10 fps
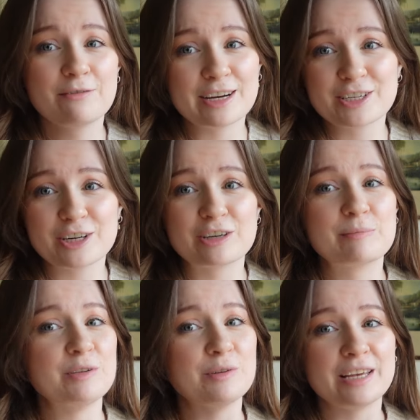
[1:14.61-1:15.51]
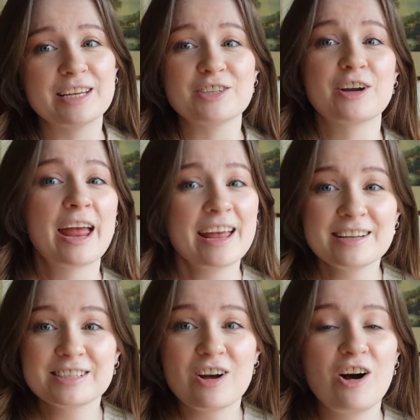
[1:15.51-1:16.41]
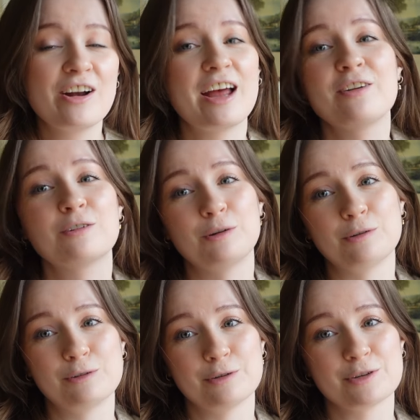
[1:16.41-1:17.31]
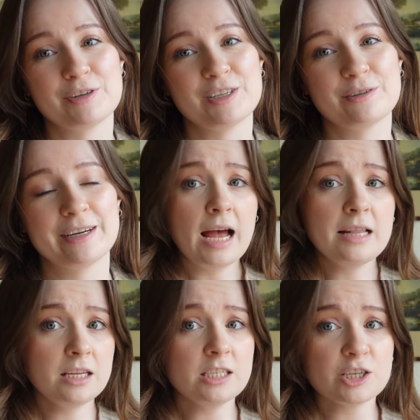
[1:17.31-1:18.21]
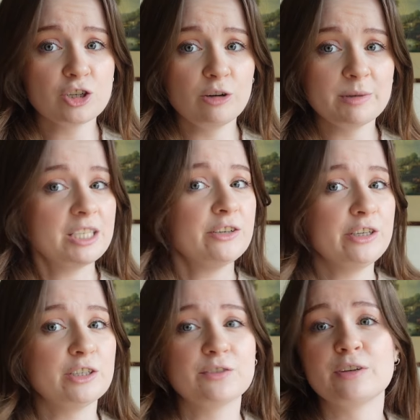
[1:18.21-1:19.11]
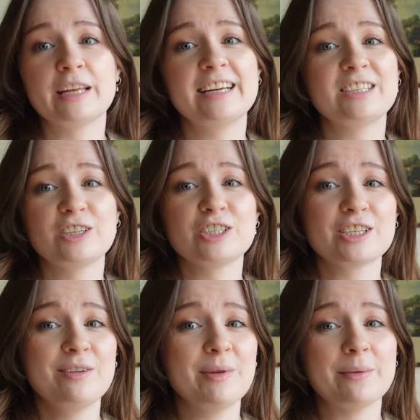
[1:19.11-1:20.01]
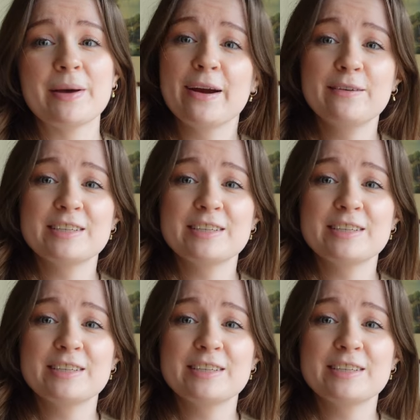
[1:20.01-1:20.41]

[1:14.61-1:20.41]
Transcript: fresh herbs you can get your hands on at your local grocery store. And the additional materials for this are just going to be a pair of